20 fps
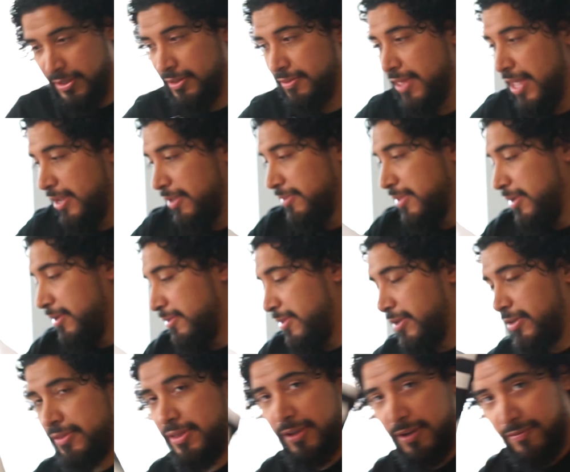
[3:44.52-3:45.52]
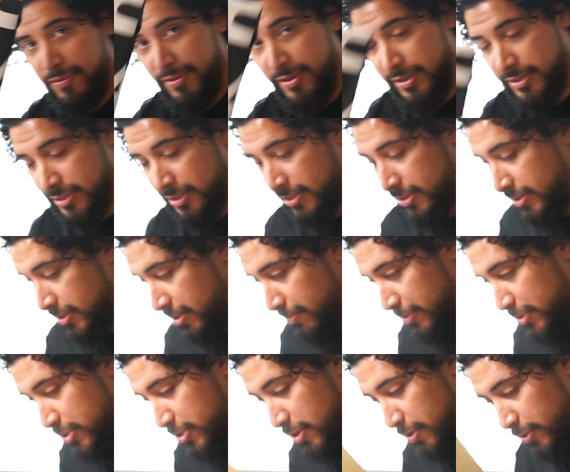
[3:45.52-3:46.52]
Thank you for this. This is gonna
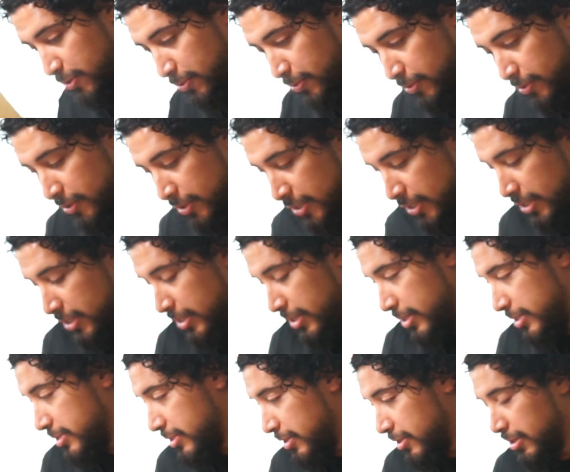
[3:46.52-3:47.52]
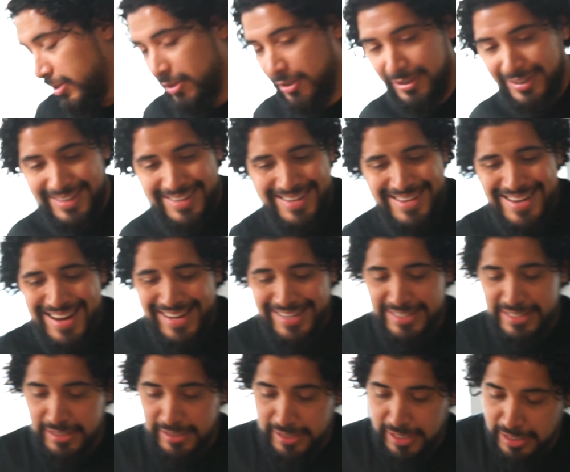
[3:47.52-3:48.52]
be so cool. It's gonna look
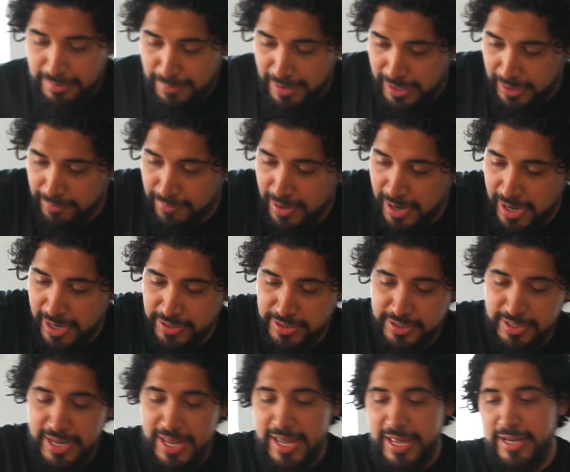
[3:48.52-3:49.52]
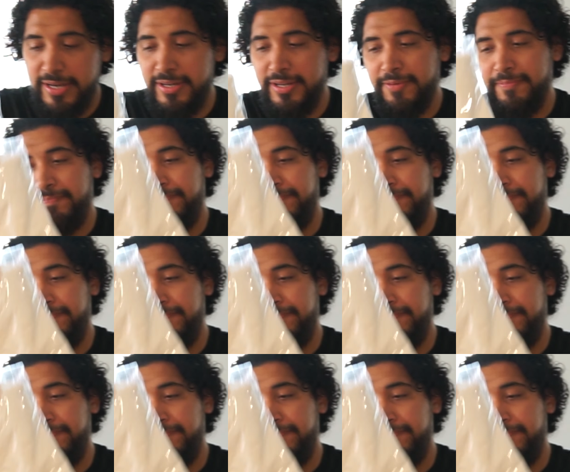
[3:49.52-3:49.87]
nicely in my garage, and